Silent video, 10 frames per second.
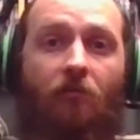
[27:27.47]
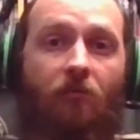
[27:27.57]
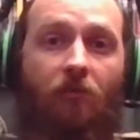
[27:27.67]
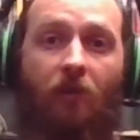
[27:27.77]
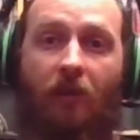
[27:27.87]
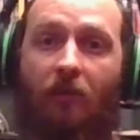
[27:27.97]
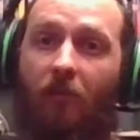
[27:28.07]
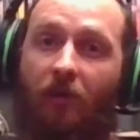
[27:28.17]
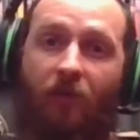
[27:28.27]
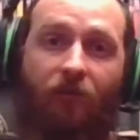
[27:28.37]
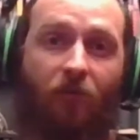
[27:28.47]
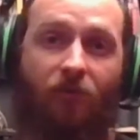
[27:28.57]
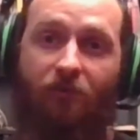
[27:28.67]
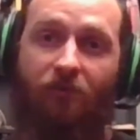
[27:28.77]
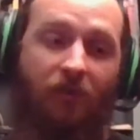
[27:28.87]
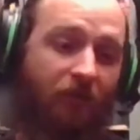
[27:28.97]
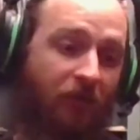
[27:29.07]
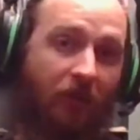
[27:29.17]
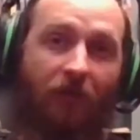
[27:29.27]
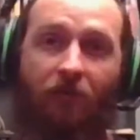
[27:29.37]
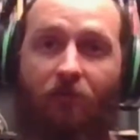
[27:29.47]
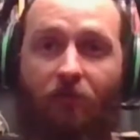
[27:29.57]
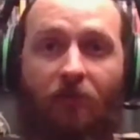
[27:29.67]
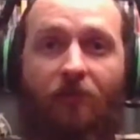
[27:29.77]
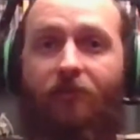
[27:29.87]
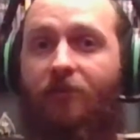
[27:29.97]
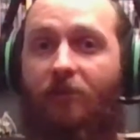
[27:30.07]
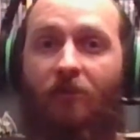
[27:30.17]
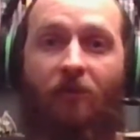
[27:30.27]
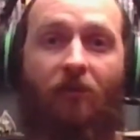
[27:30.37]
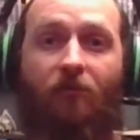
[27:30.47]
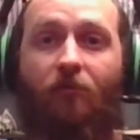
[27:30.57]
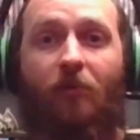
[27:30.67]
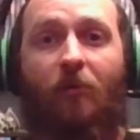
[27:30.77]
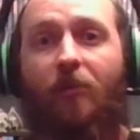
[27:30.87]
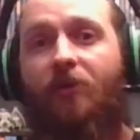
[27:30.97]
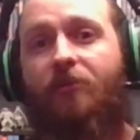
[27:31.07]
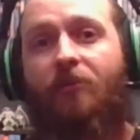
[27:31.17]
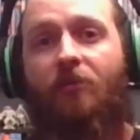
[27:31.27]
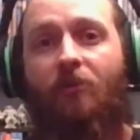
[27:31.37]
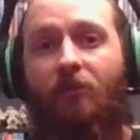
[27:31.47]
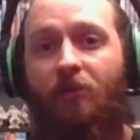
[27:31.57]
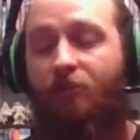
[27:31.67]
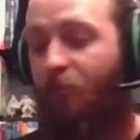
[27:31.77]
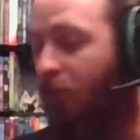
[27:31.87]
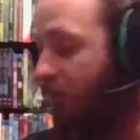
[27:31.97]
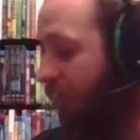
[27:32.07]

anybody has questions, they can say, "How do you do this?" And I'll do my best to explain it.